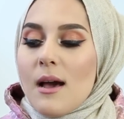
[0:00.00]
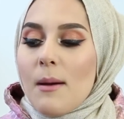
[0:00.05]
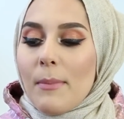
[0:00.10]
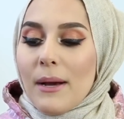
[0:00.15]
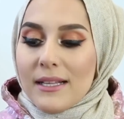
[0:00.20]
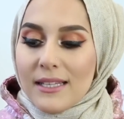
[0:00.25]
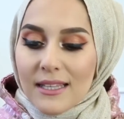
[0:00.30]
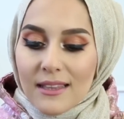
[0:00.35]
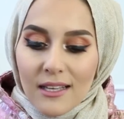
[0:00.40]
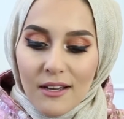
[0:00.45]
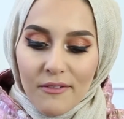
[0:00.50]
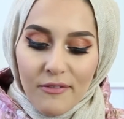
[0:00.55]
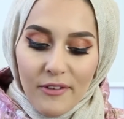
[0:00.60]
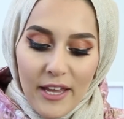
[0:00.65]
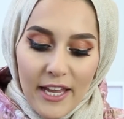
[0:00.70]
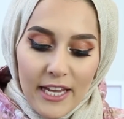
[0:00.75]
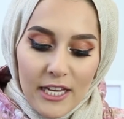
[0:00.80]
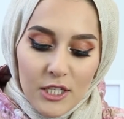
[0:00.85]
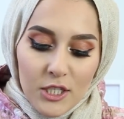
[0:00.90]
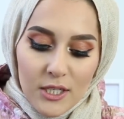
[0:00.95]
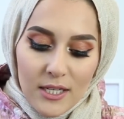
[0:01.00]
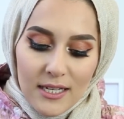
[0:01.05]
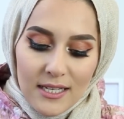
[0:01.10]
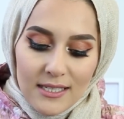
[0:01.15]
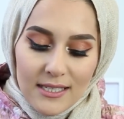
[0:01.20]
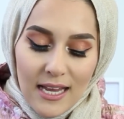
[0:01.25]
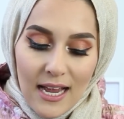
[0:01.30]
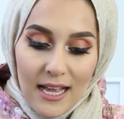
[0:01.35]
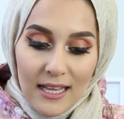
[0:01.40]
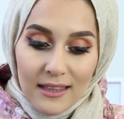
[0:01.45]
But I did that for ages,
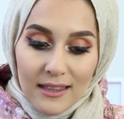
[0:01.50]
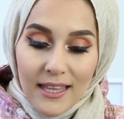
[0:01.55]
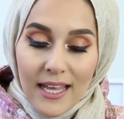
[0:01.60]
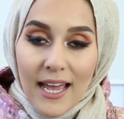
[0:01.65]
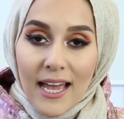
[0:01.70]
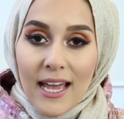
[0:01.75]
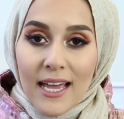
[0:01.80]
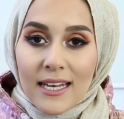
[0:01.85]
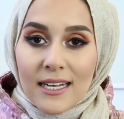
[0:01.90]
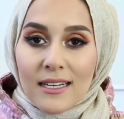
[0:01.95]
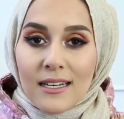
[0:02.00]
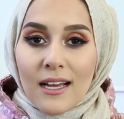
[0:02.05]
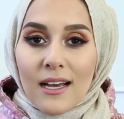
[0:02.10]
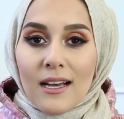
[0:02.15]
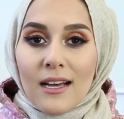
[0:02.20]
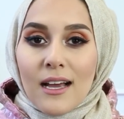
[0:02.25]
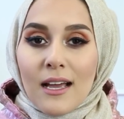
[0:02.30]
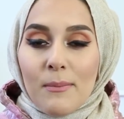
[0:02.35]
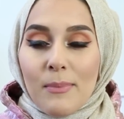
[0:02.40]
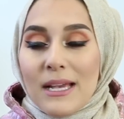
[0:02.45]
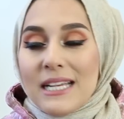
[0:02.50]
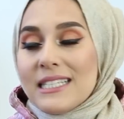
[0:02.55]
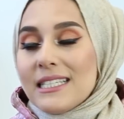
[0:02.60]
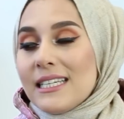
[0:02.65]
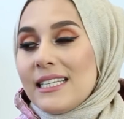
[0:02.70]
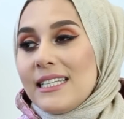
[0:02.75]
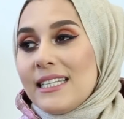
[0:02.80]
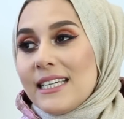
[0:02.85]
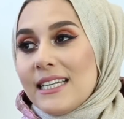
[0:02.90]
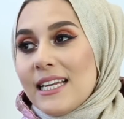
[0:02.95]
and then I
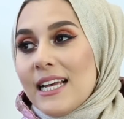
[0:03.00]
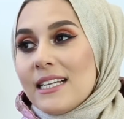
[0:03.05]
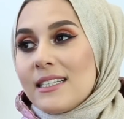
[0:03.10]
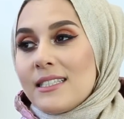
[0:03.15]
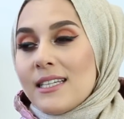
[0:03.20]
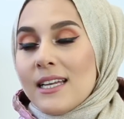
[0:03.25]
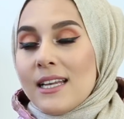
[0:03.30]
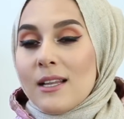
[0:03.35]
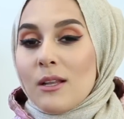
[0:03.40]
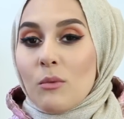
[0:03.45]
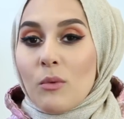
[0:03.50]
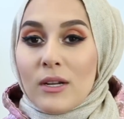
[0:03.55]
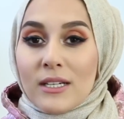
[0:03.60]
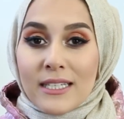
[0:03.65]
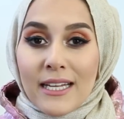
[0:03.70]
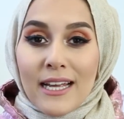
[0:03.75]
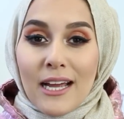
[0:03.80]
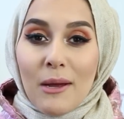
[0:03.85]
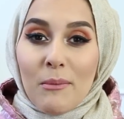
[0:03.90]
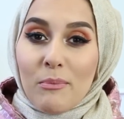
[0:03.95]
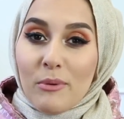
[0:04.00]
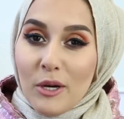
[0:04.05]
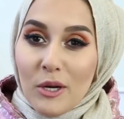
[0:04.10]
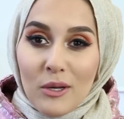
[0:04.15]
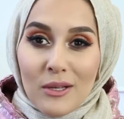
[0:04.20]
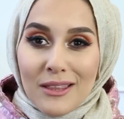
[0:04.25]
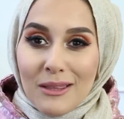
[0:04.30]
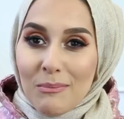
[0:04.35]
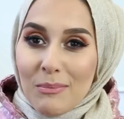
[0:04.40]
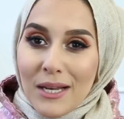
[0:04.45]
basically did it until one day I
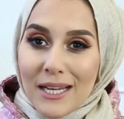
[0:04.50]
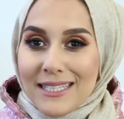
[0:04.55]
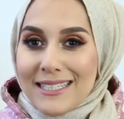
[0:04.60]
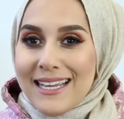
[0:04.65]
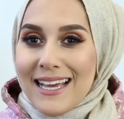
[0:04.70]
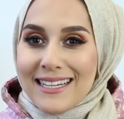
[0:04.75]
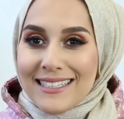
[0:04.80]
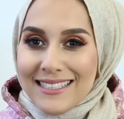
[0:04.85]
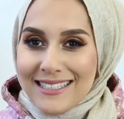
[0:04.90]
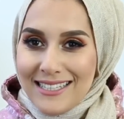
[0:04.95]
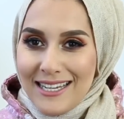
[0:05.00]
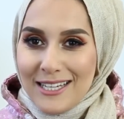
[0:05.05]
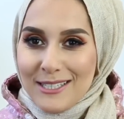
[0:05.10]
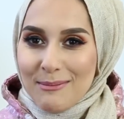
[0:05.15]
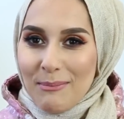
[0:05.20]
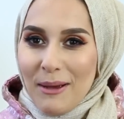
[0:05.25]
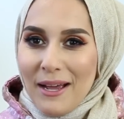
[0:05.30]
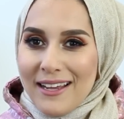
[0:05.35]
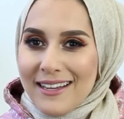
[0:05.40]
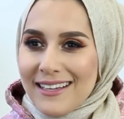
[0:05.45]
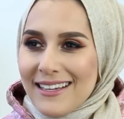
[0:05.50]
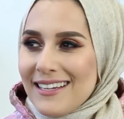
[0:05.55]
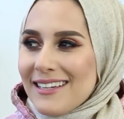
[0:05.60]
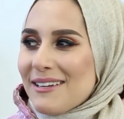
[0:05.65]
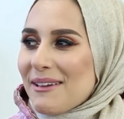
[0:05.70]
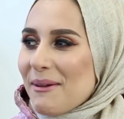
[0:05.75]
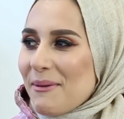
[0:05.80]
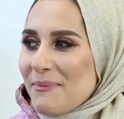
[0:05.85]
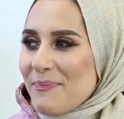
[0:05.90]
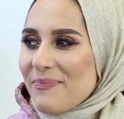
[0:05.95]
broke the bloody exercise bike
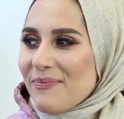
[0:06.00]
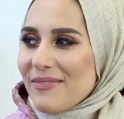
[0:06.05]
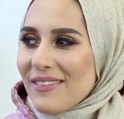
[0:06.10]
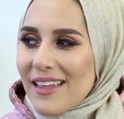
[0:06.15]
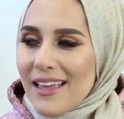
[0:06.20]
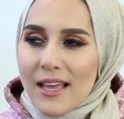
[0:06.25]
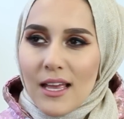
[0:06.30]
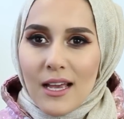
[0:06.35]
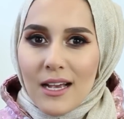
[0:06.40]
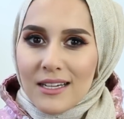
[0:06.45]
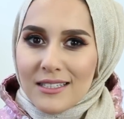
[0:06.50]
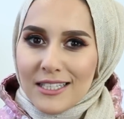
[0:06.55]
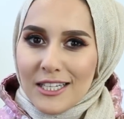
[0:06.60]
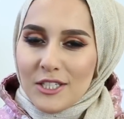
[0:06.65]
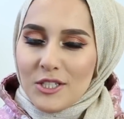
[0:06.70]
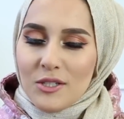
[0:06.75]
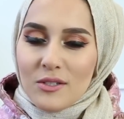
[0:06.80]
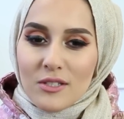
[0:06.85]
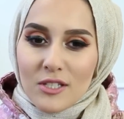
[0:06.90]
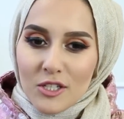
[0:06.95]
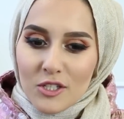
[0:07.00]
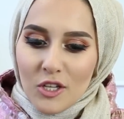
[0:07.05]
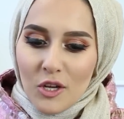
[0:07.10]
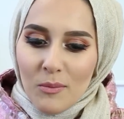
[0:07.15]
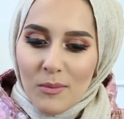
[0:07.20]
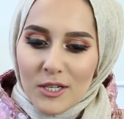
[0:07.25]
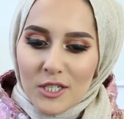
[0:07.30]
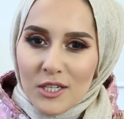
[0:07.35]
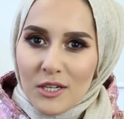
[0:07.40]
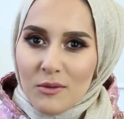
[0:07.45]
because I'd used it so
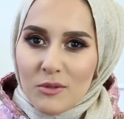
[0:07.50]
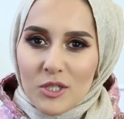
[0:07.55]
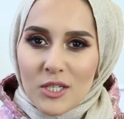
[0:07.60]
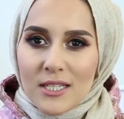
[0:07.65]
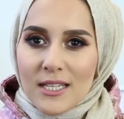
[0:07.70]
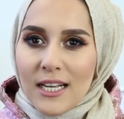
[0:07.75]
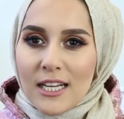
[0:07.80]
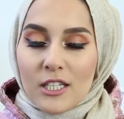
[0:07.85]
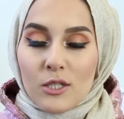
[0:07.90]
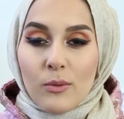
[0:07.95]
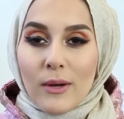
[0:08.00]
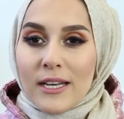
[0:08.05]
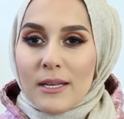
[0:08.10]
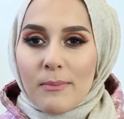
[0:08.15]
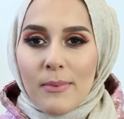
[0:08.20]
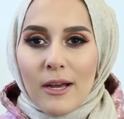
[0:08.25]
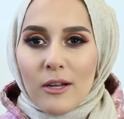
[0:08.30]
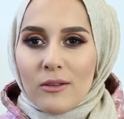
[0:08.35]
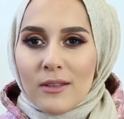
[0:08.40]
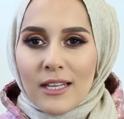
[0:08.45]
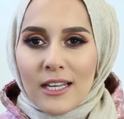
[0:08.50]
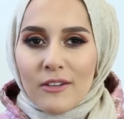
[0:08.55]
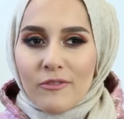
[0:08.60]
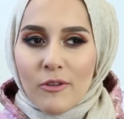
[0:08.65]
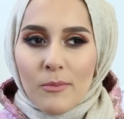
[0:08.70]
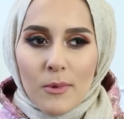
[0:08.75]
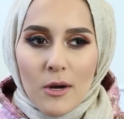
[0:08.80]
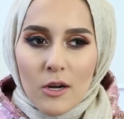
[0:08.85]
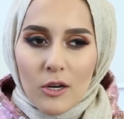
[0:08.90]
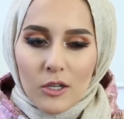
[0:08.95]
much, and it was just like a £20 thing
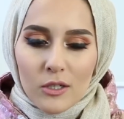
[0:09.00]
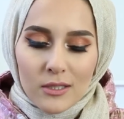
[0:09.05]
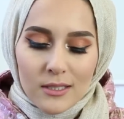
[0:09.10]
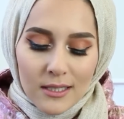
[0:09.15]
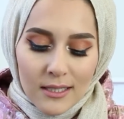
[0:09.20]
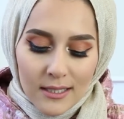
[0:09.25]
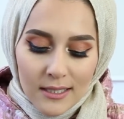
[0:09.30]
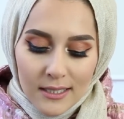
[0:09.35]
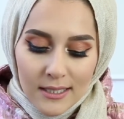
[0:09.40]
from Argos.